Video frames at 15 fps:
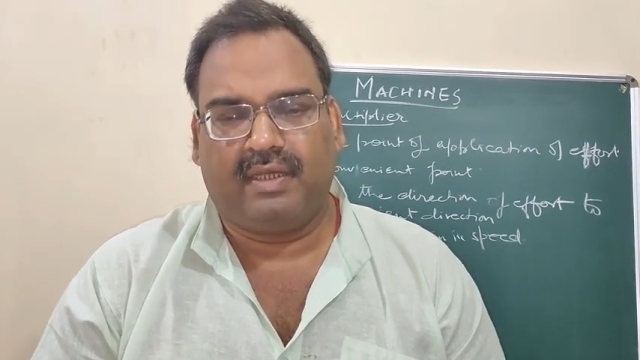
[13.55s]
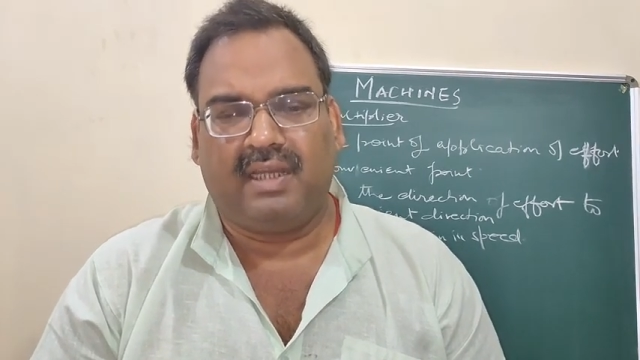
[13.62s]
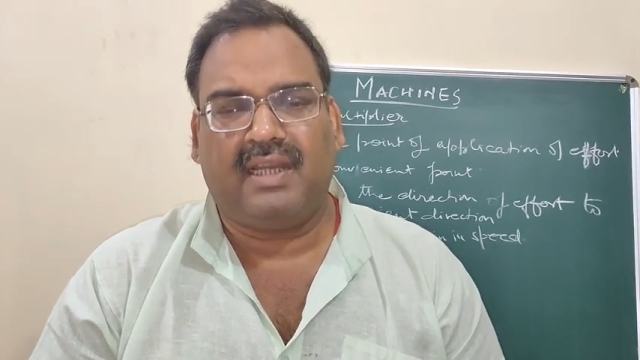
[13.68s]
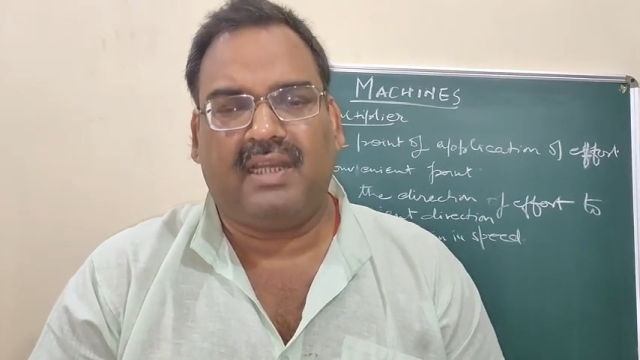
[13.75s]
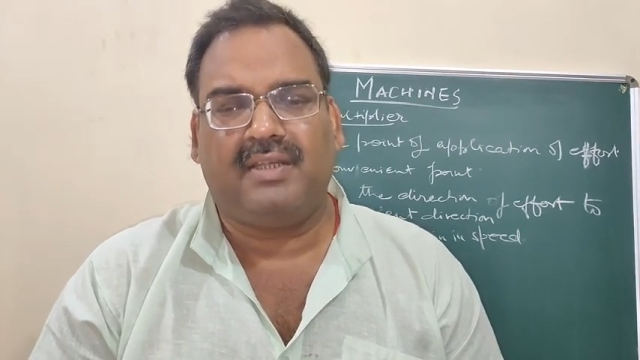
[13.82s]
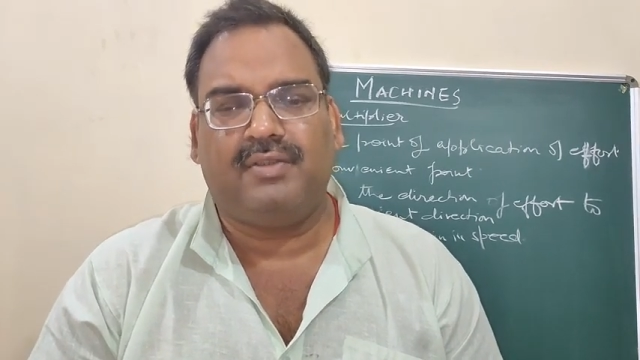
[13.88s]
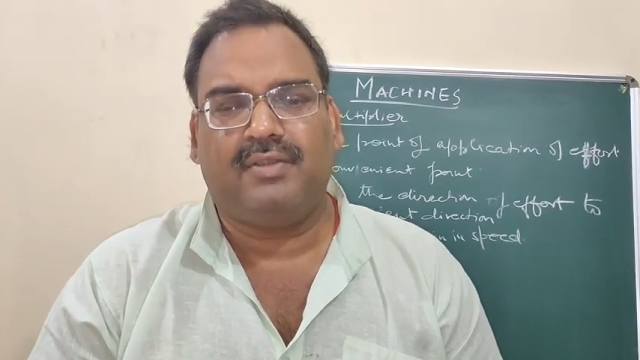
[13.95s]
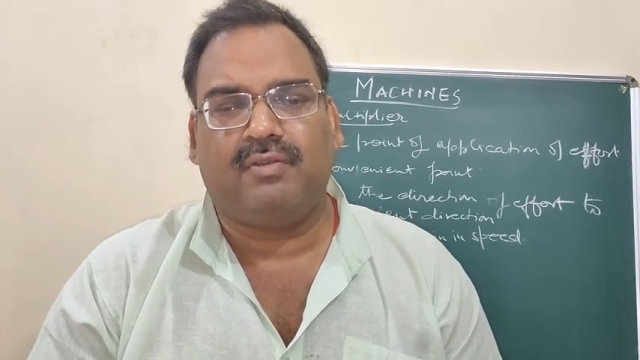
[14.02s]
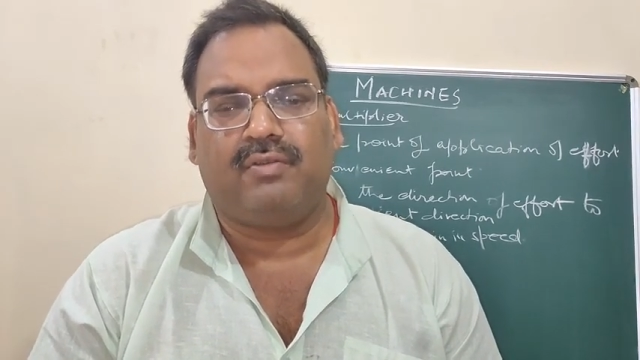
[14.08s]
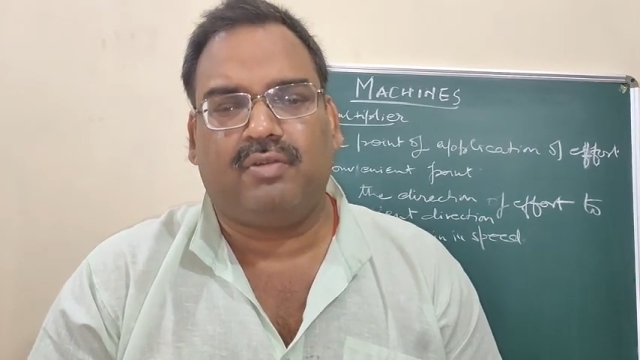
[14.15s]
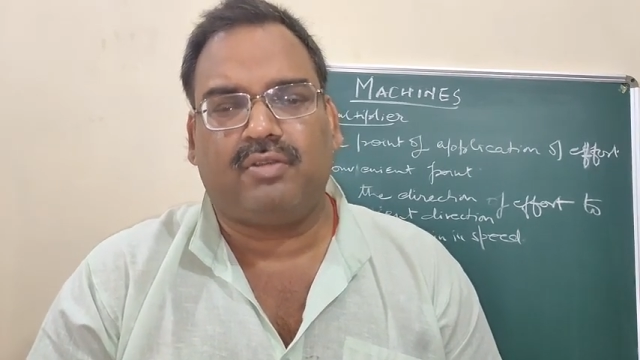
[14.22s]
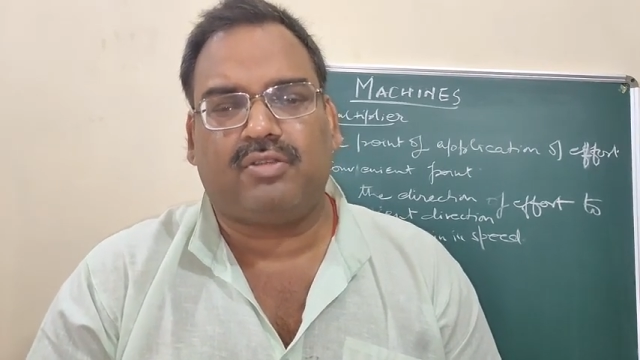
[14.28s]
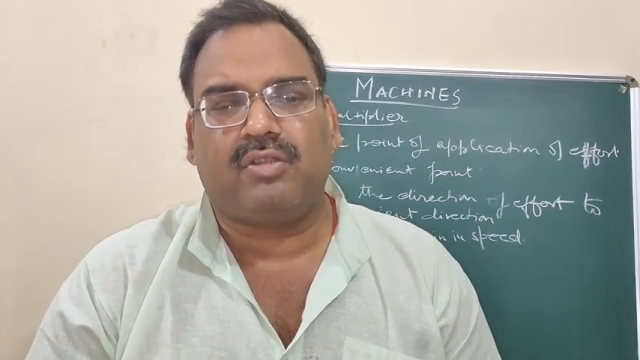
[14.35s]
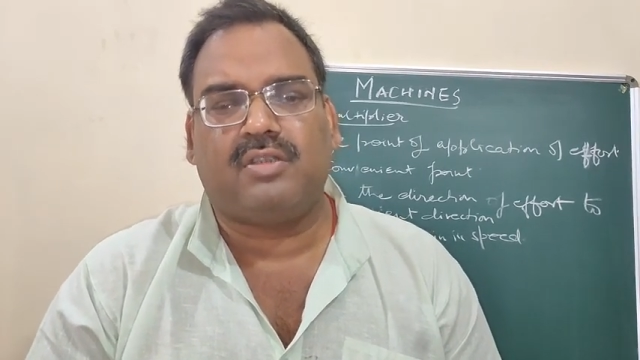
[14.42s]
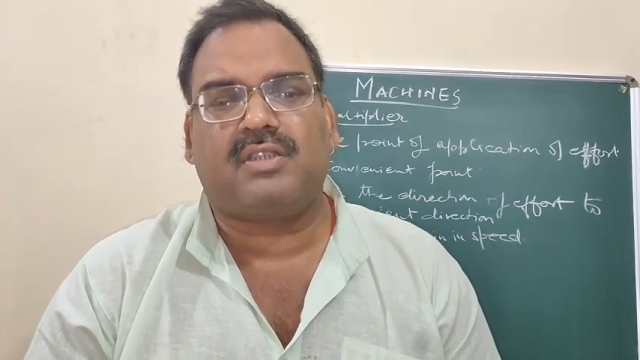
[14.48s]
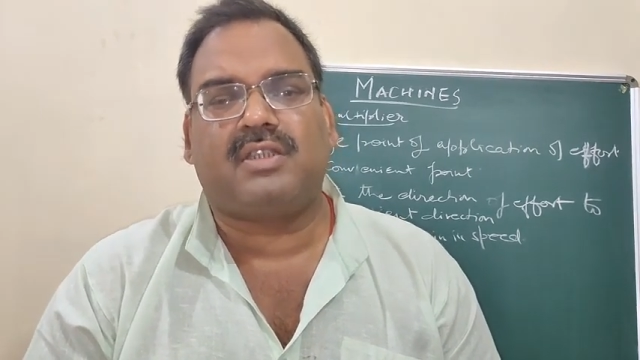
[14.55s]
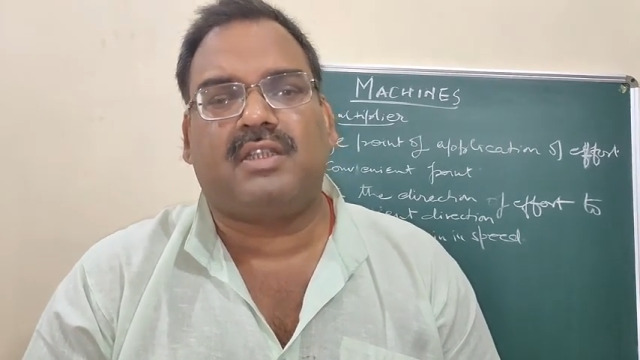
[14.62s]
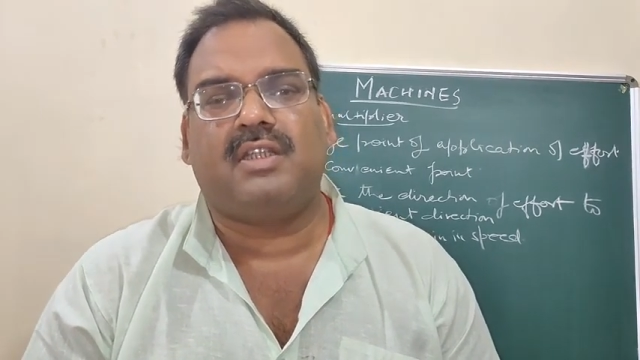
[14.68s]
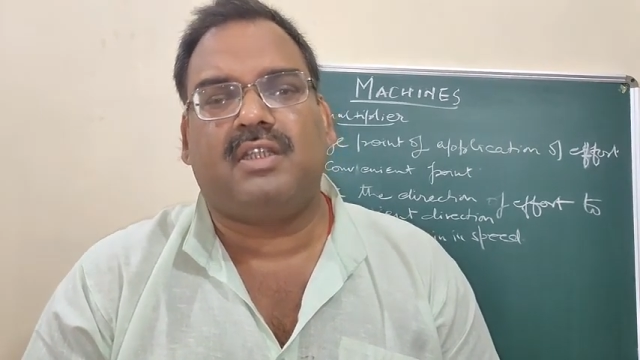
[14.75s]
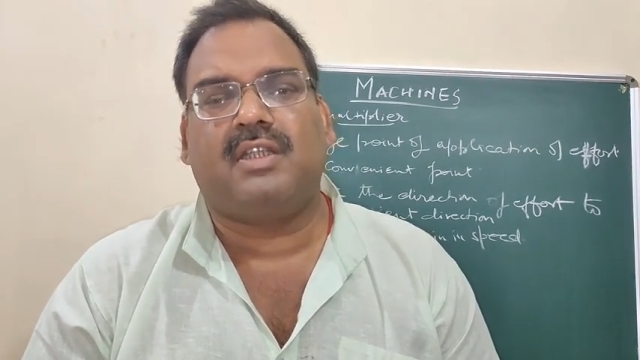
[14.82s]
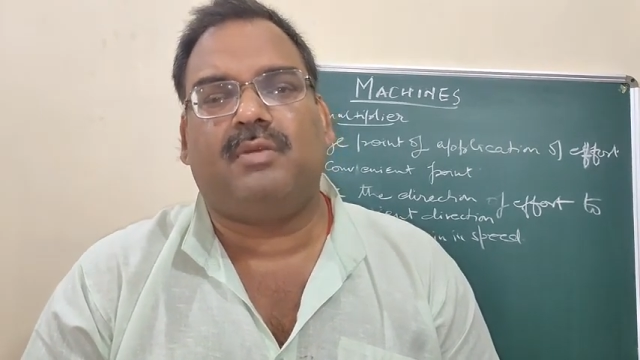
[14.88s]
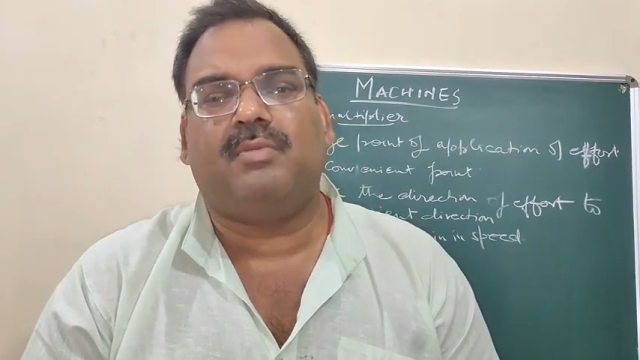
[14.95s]
and you also
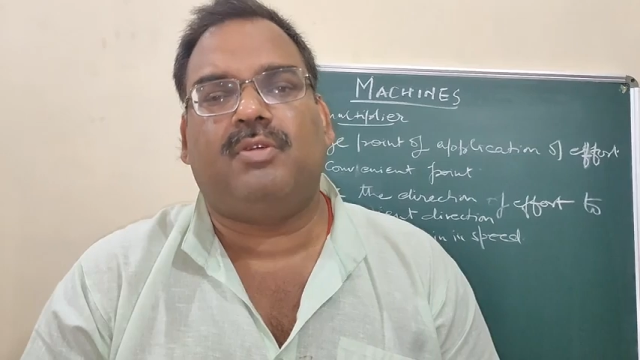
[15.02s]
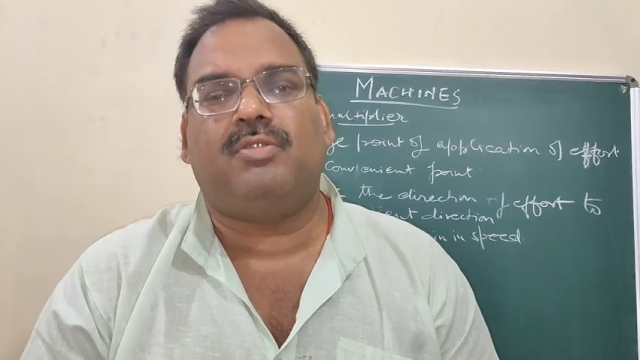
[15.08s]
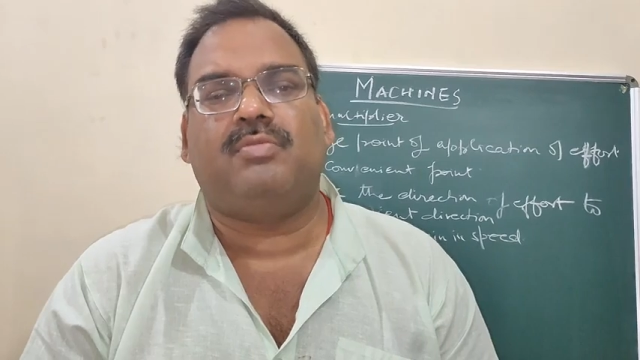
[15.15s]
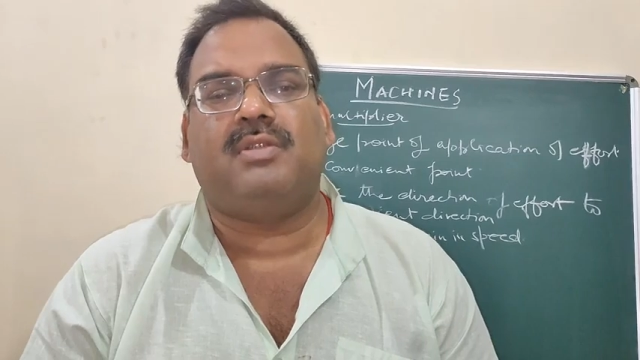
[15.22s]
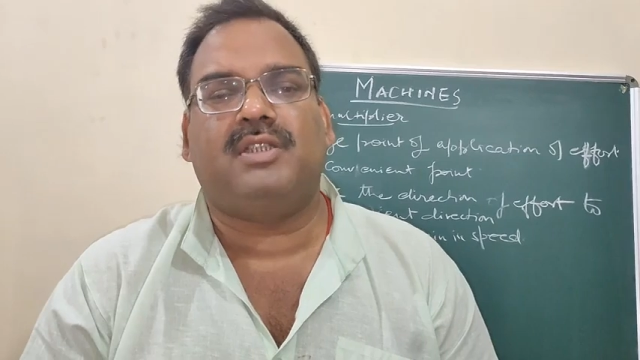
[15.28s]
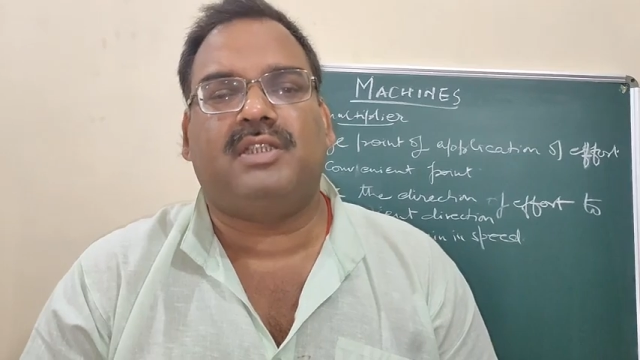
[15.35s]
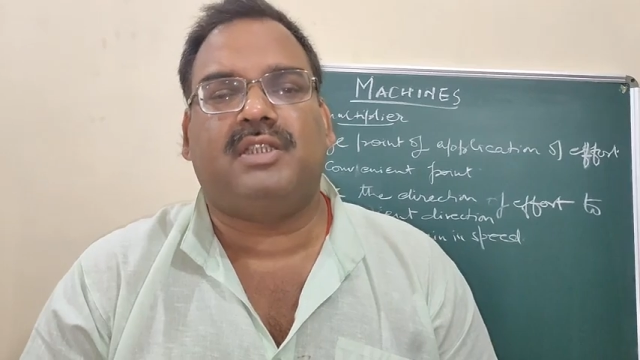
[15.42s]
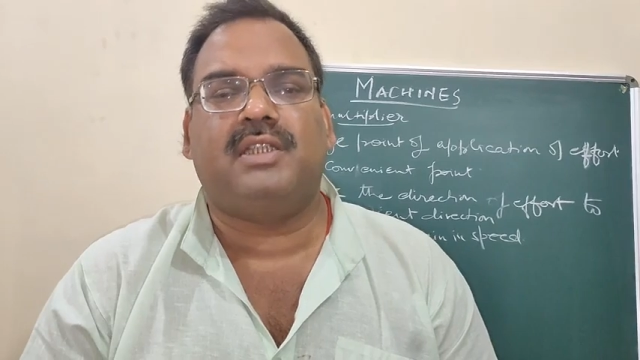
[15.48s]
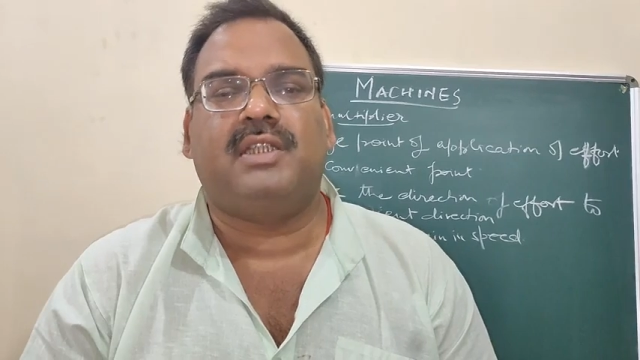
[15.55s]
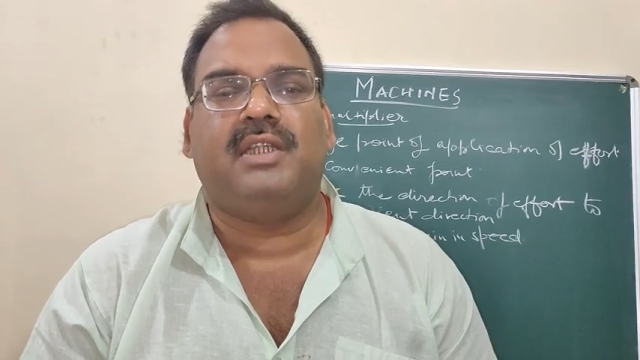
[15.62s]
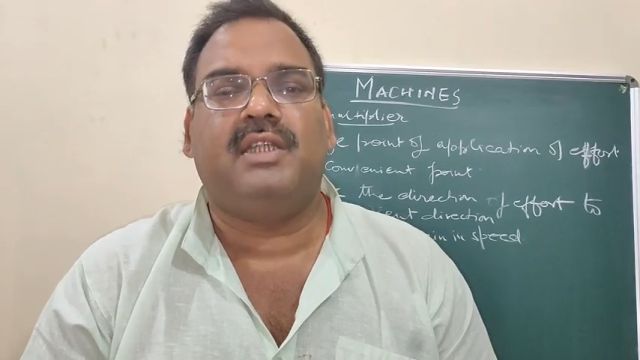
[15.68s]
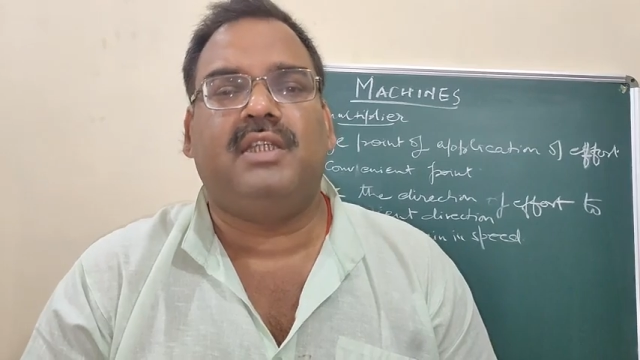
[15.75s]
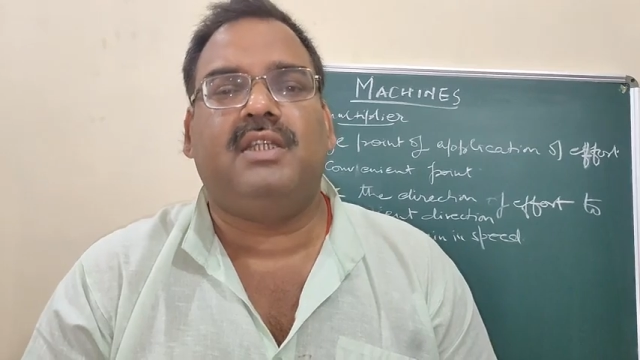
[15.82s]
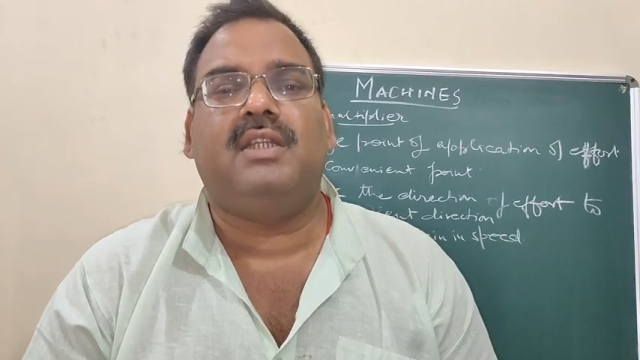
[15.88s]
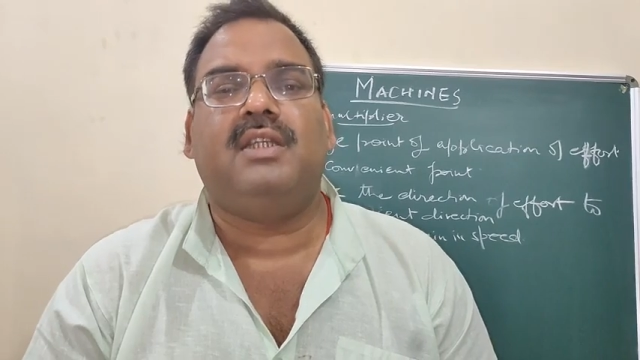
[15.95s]
studied about machine